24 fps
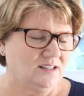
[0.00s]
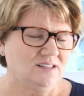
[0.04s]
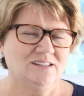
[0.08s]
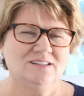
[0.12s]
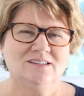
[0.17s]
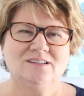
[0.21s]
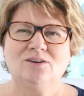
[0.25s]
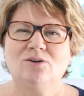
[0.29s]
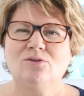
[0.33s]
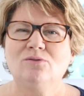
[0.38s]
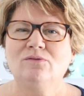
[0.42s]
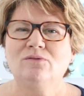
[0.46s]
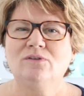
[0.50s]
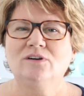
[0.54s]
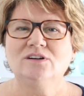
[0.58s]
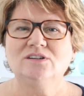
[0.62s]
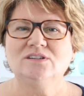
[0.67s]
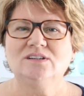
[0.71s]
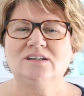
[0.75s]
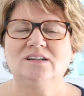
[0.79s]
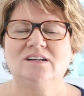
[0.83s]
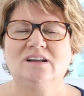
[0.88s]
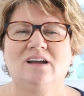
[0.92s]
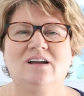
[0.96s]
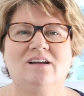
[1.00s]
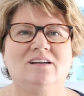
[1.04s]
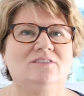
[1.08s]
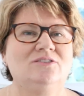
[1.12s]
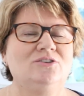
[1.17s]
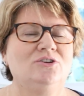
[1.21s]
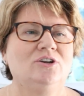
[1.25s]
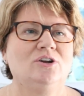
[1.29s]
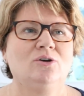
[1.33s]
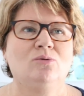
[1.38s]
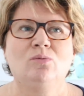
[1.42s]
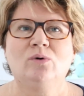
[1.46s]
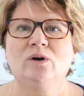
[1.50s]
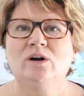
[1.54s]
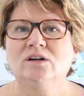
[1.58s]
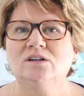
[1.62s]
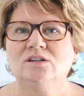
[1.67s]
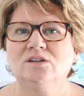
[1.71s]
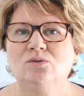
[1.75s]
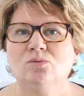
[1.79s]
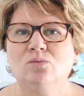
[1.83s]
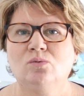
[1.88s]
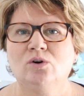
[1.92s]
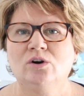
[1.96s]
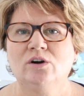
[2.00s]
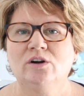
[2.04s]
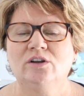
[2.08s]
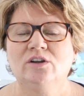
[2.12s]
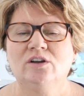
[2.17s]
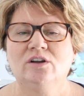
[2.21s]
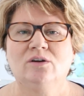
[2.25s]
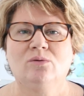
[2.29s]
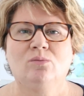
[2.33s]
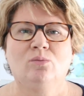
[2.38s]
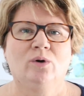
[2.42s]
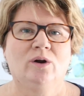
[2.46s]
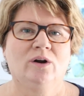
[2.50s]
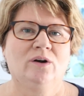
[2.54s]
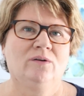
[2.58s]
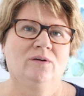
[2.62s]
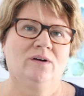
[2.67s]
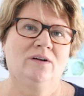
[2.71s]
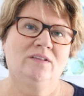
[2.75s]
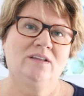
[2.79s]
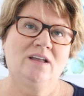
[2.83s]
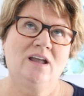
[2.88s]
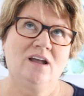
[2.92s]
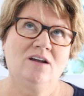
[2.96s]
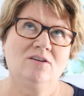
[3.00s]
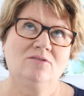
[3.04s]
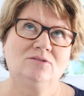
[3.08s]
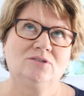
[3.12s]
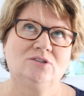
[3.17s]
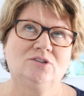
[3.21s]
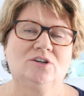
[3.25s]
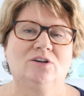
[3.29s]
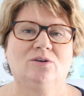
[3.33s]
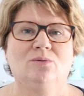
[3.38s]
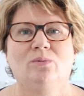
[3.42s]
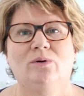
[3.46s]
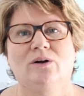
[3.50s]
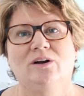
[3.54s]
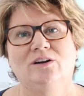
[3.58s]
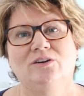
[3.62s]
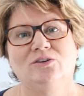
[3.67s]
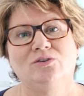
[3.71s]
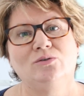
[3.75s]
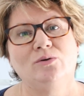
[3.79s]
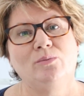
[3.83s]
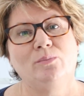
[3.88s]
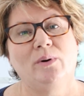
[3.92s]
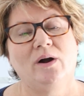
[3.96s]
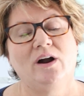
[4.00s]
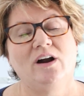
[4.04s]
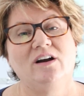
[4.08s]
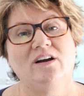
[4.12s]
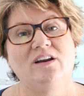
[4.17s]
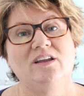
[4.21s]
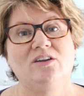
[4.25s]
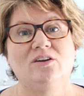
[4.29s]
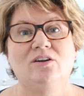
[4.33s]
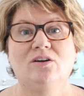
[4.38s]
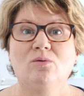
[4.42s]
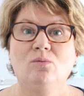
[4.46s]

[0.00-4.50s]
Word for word: It's so versatile. You can wear it to work, you can wear it around the house, you can wear it to a party, you